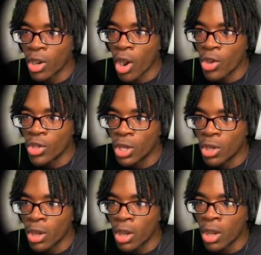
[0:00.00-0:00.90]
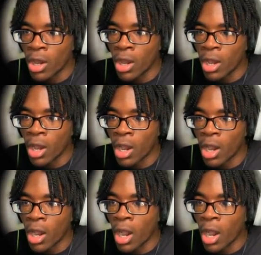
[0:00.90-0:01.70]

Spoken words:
(no one is talking)